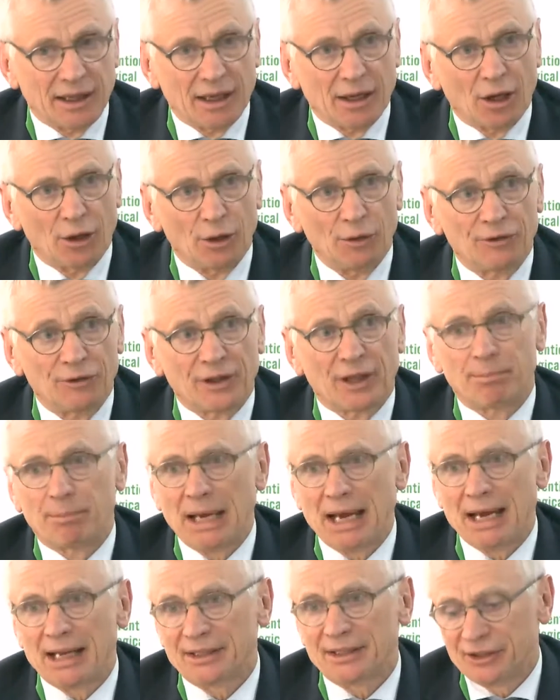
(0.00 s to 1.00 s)
Over the
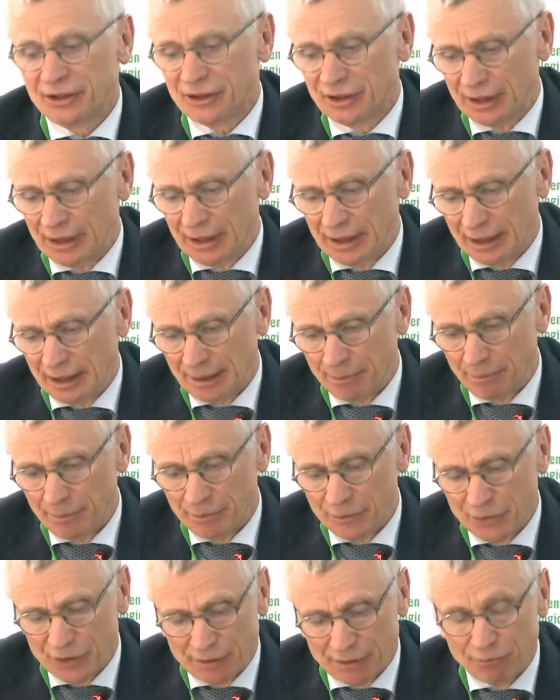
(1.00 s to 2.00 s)
past
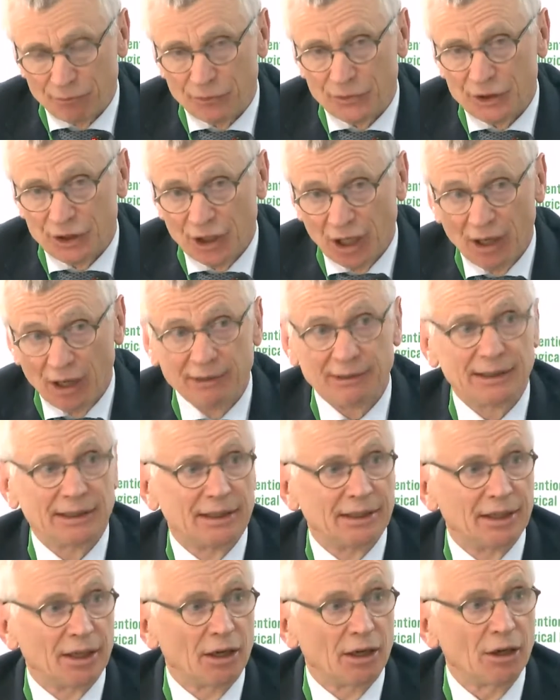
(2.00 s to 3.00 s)
year
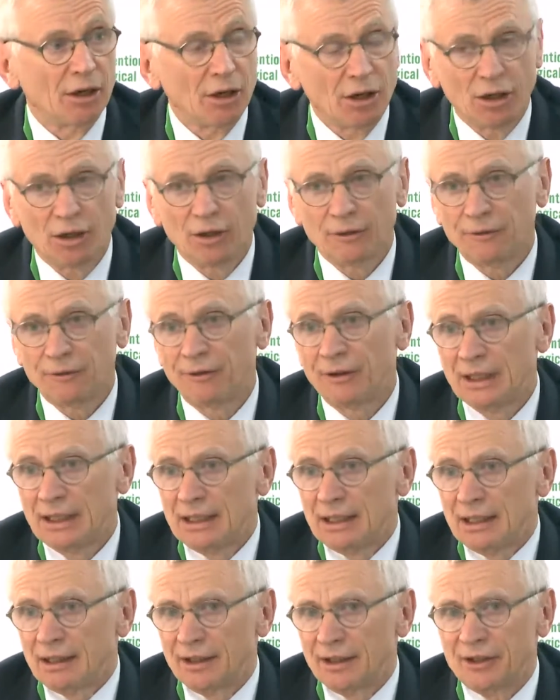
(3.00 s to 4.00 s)
and a half,
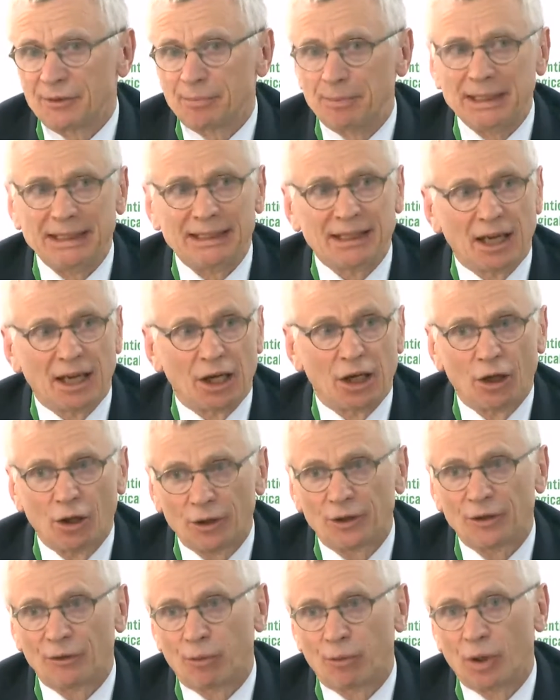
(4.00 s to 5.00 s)
there's been a
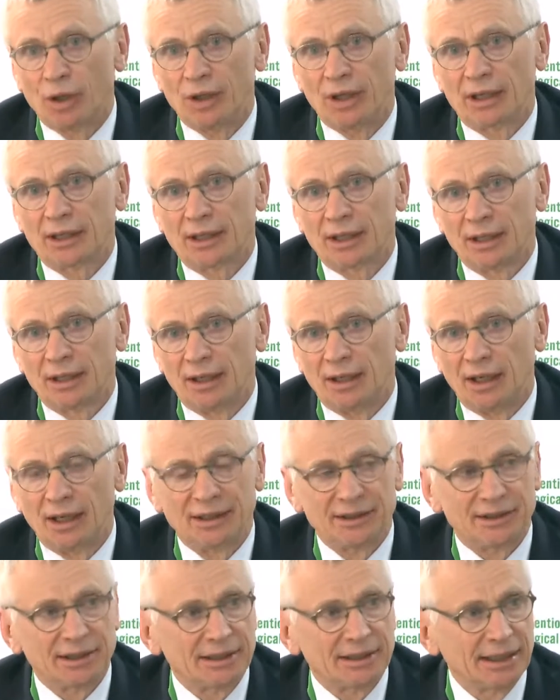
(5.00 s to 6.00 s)
lot of work
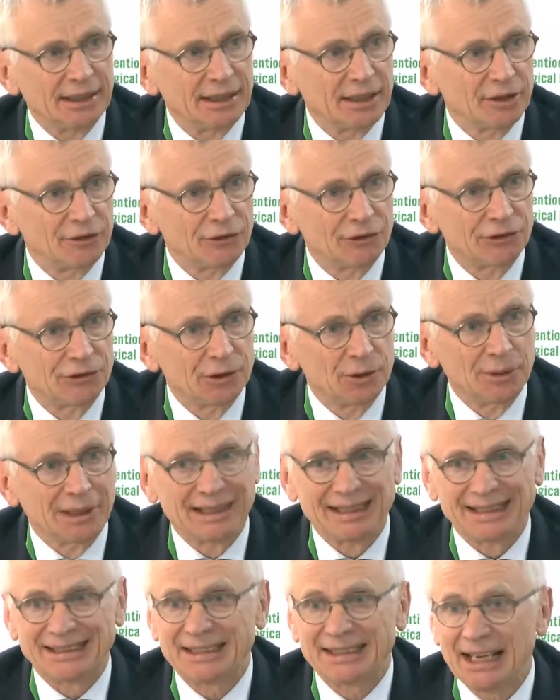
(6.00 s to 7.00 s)
undertaken through
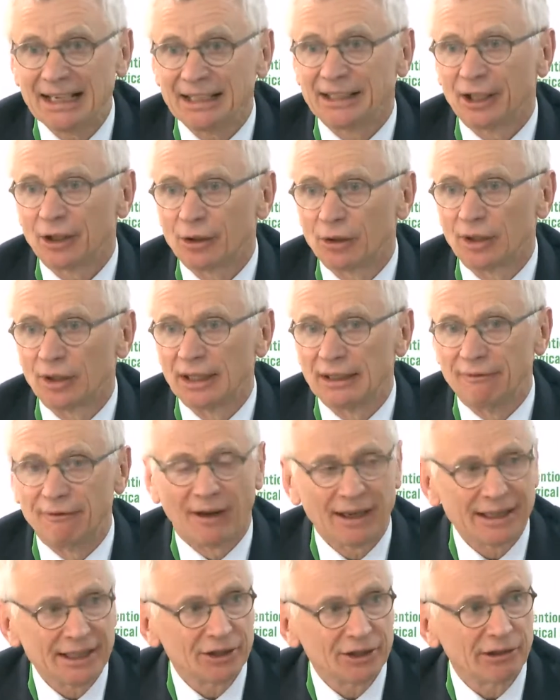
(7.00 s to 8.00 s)
a technical
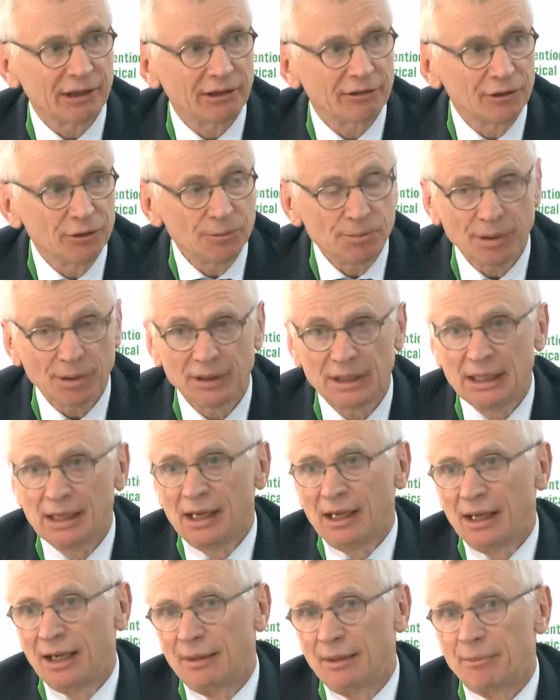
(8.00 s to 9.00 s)
advisory group
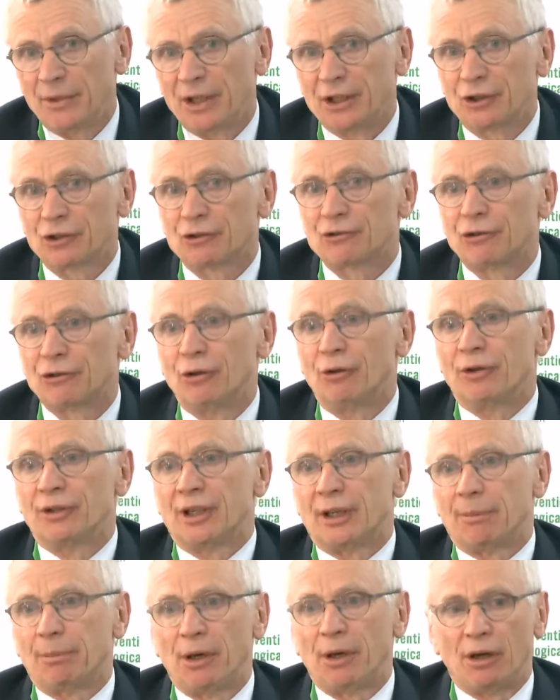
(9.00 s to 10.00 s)
that's
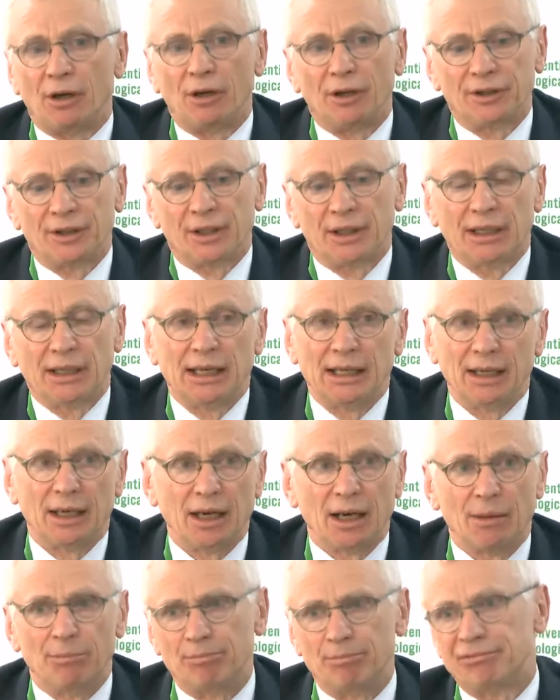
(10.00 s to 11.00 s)
drawn upon
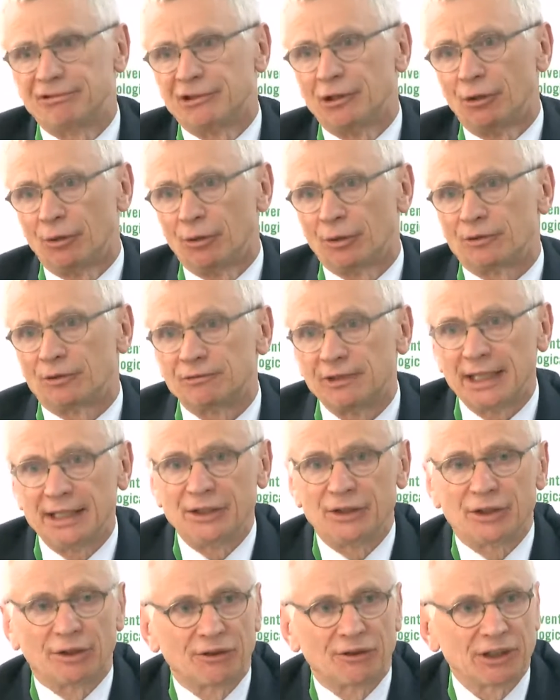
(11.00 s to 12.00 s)
a broad
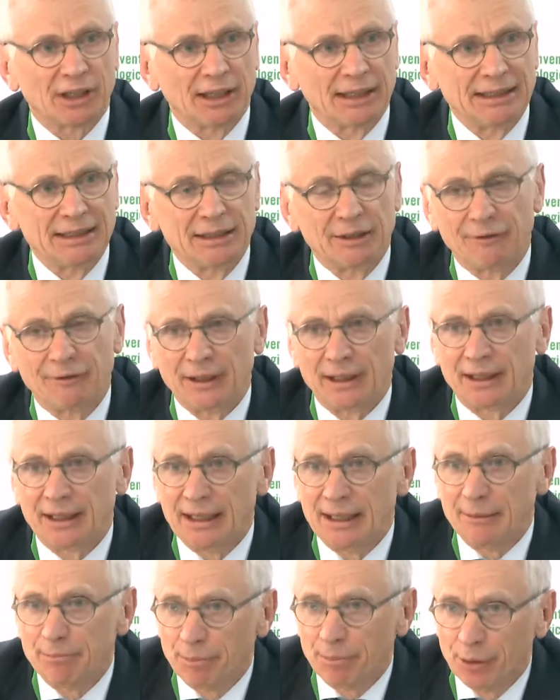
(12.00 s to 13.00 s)
range of
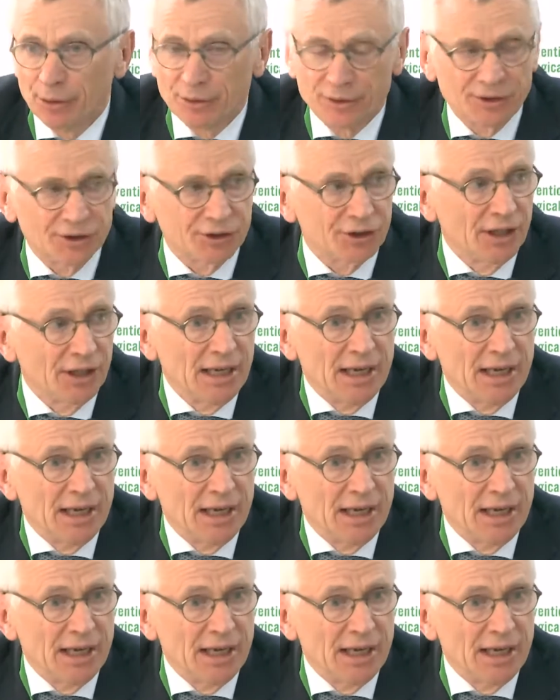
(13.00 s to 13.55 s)
scientific inputs,